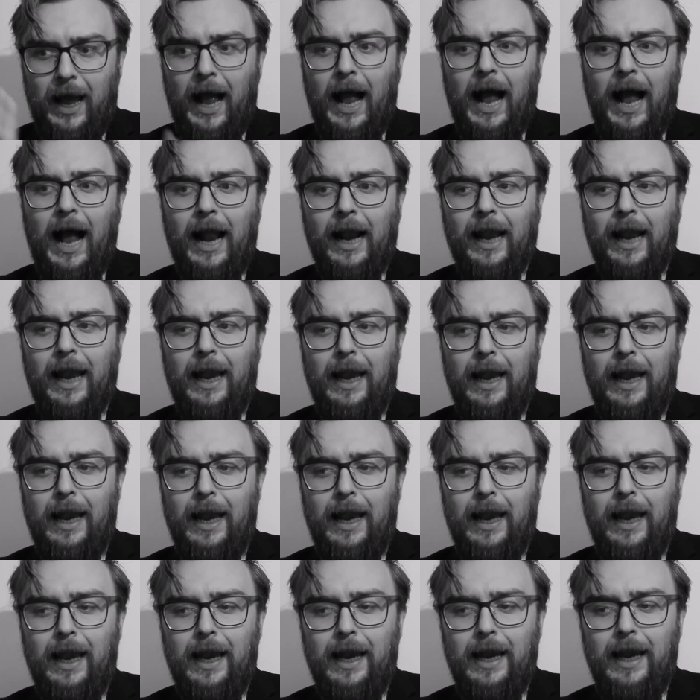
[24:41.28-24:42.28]
at
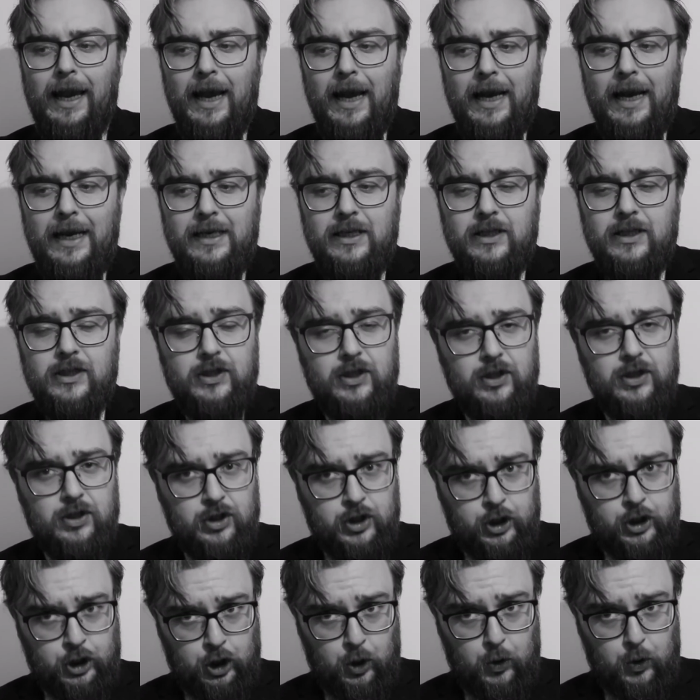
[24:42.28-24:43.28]
least
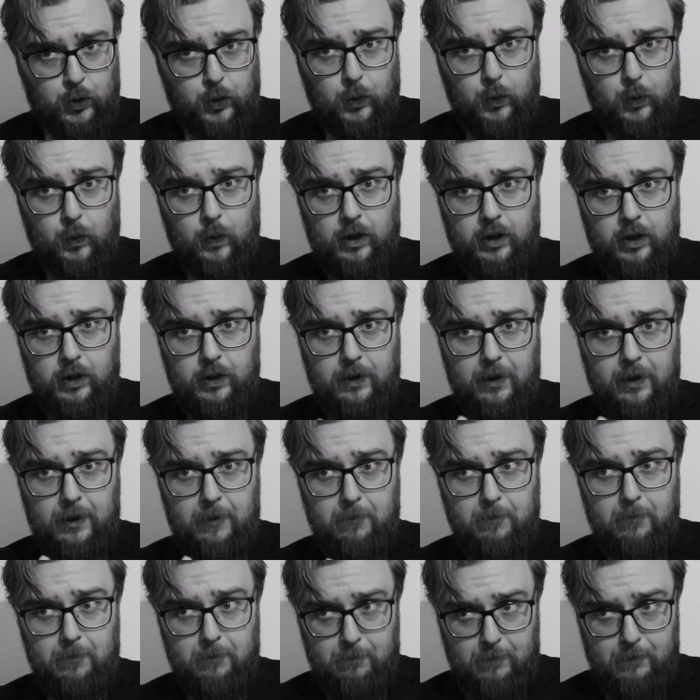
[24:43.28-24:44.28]
2,
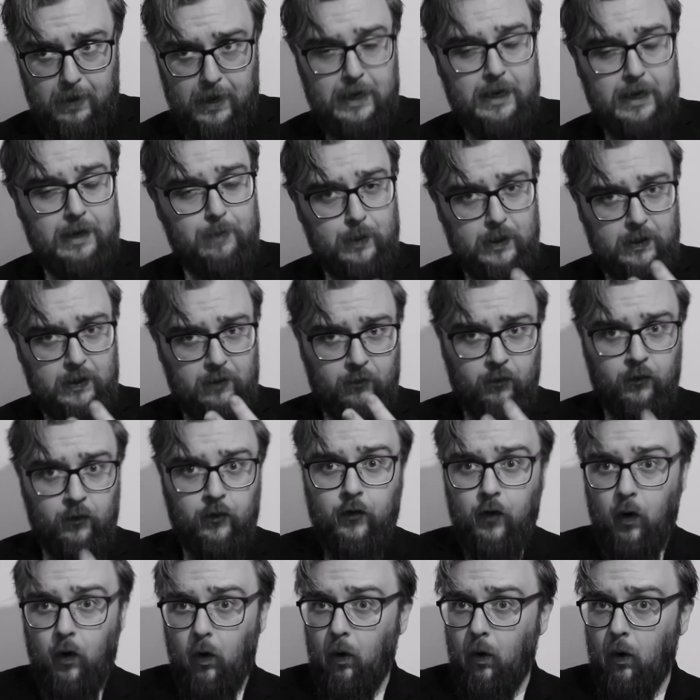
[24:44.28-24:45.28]
maybe
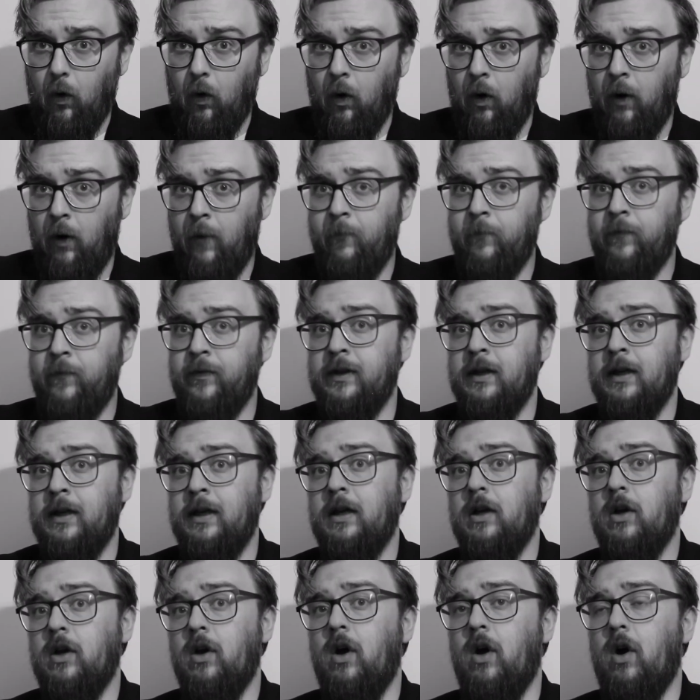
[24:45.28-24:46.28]
4
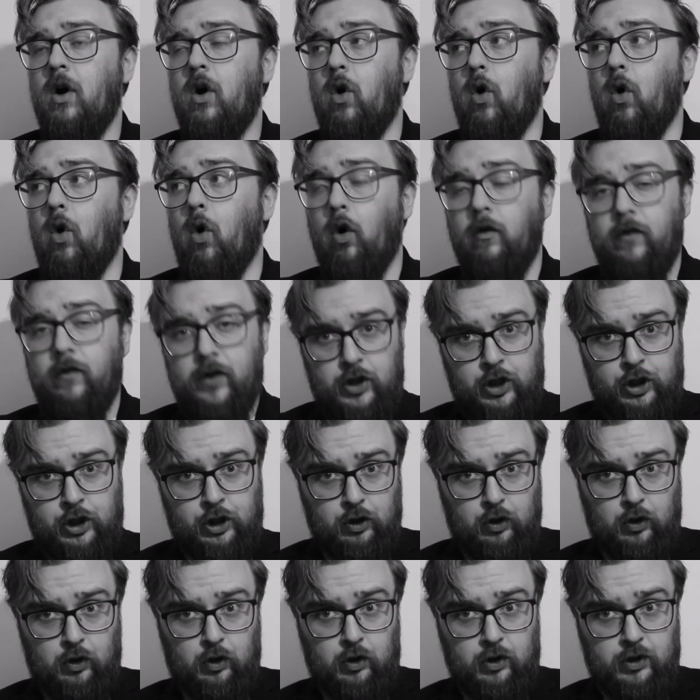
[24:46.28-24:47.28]
other
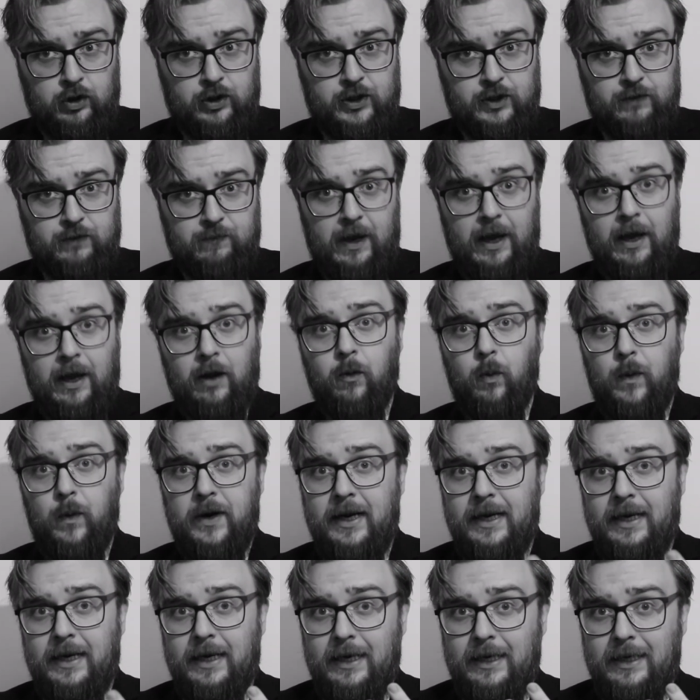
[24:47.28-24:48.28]
shorts that
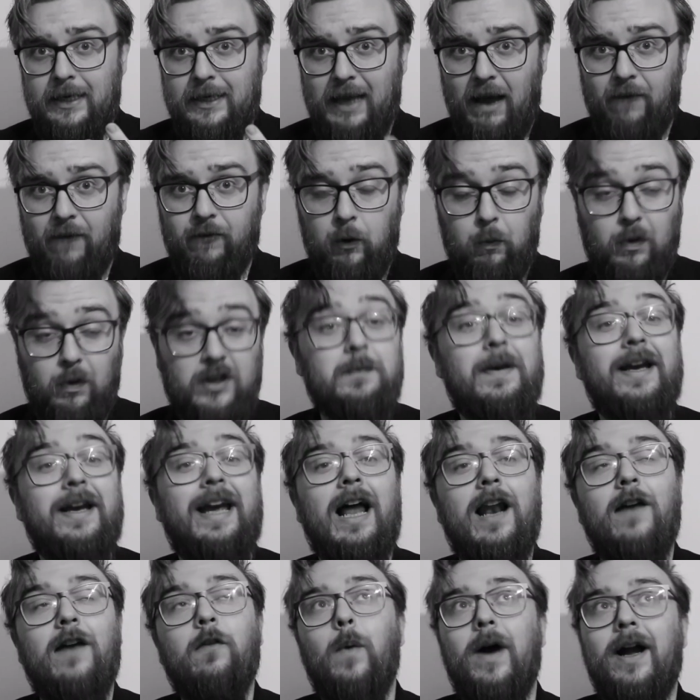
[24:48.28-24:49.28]
we definitely want to make
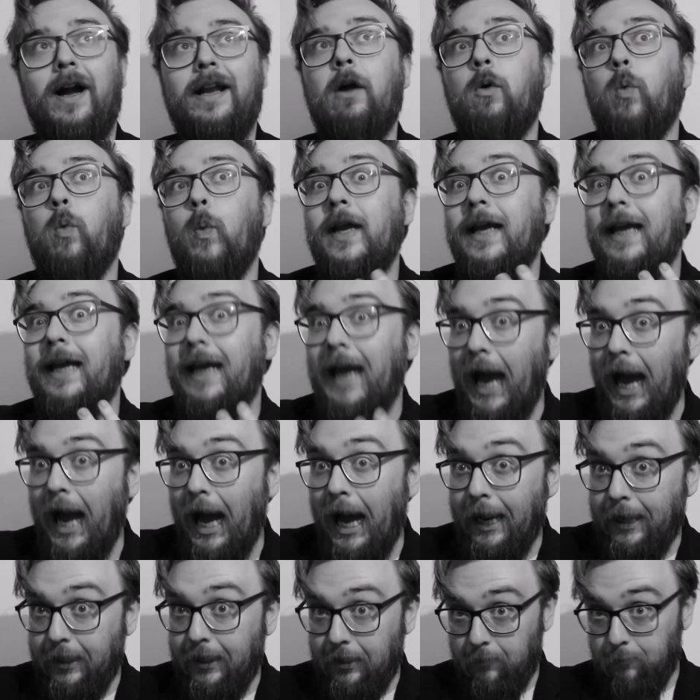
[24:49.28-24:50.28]
and have worked out we
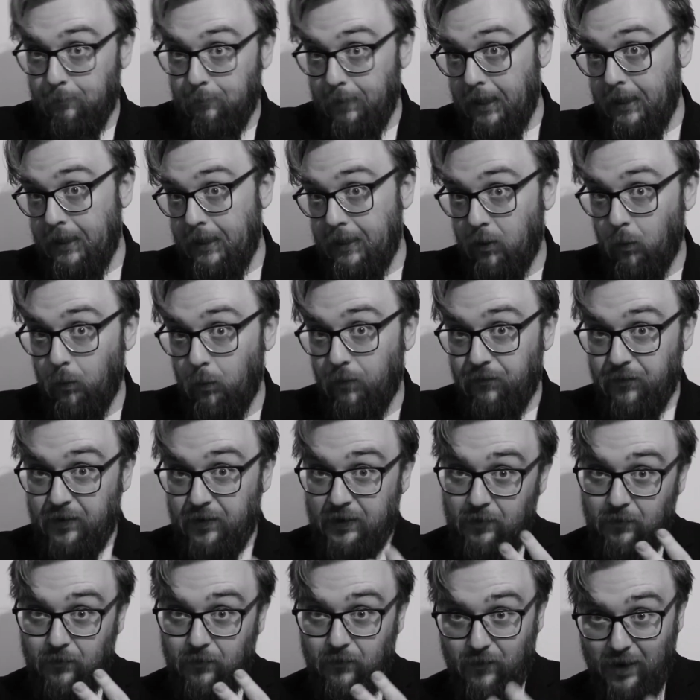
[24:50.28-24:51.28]
can make with
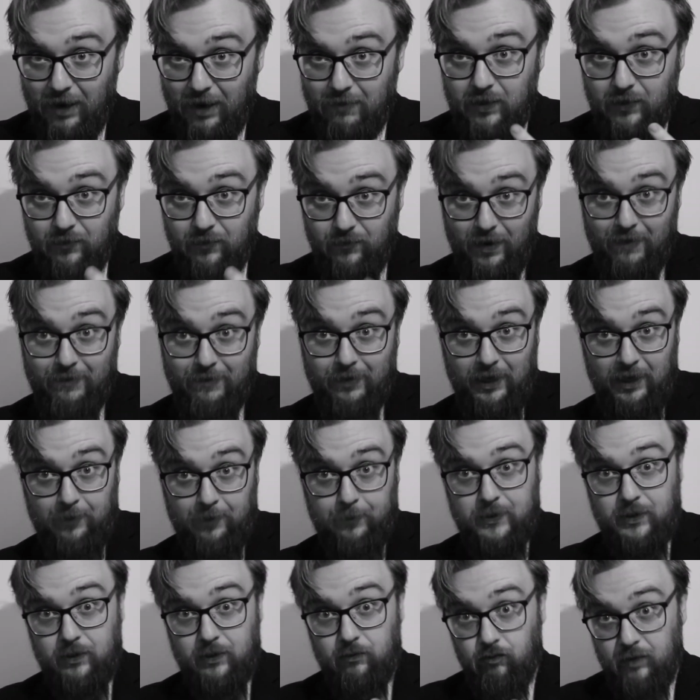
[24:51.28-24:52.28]
the very, very
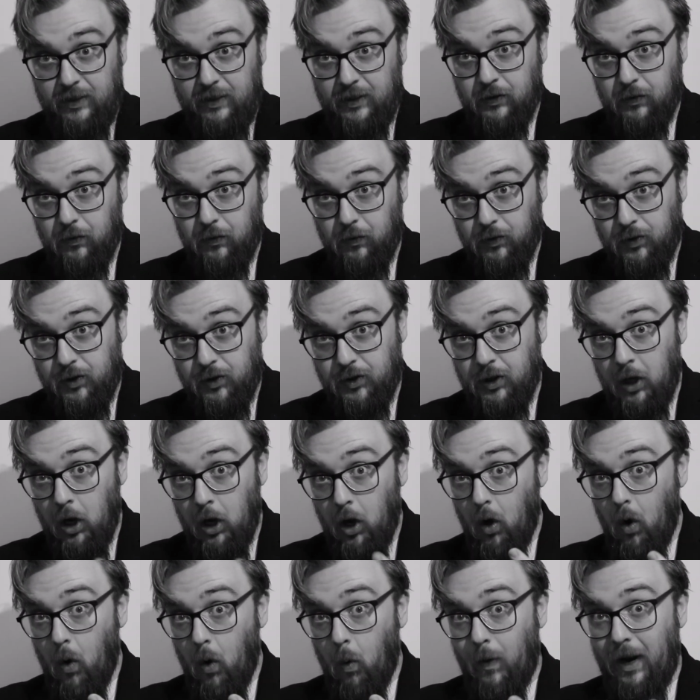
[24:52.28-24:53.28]
limited resources
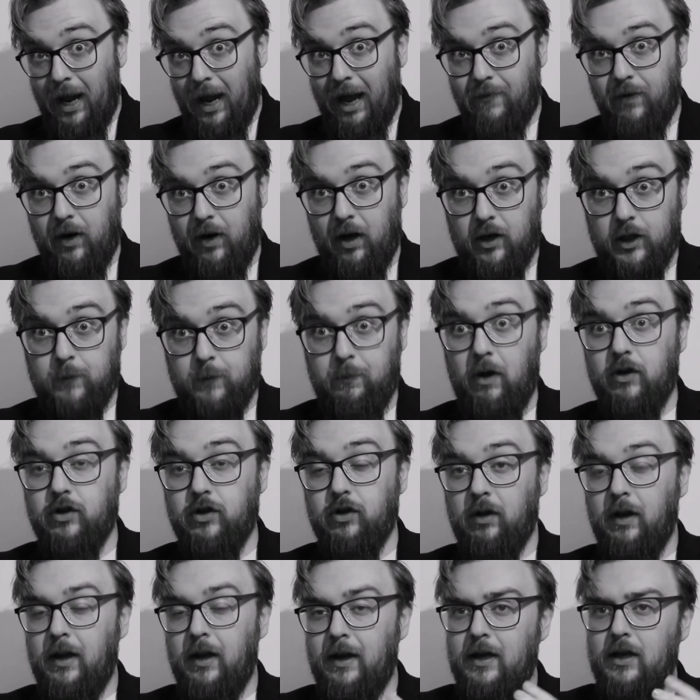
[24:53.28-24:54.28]
we have at our
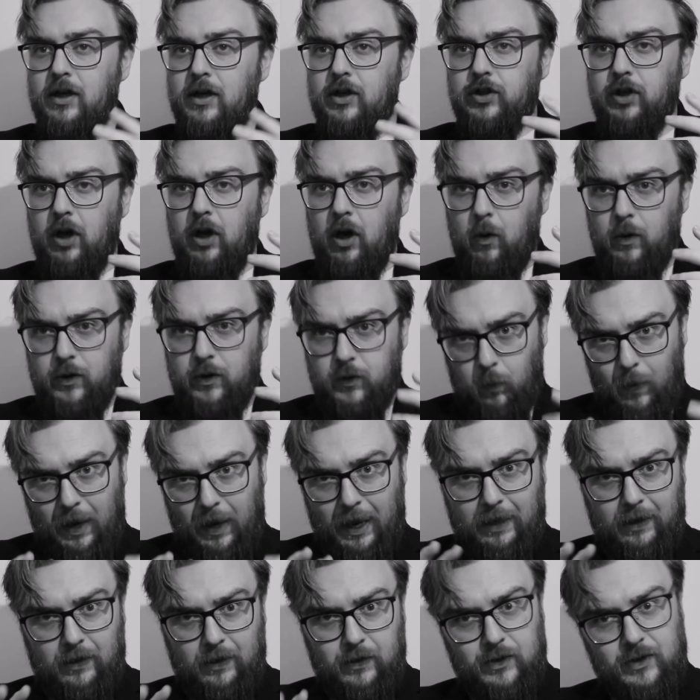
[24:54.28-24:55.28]
disposal. So as
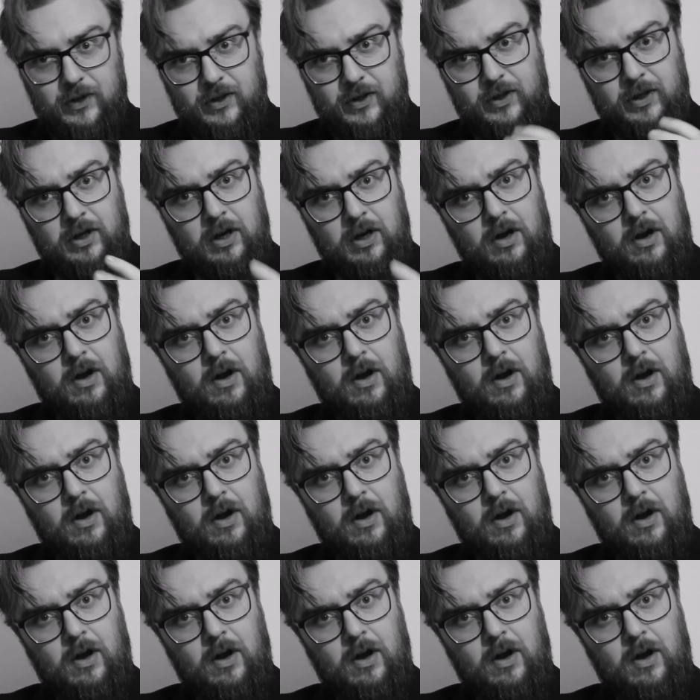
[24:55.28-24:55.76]
well as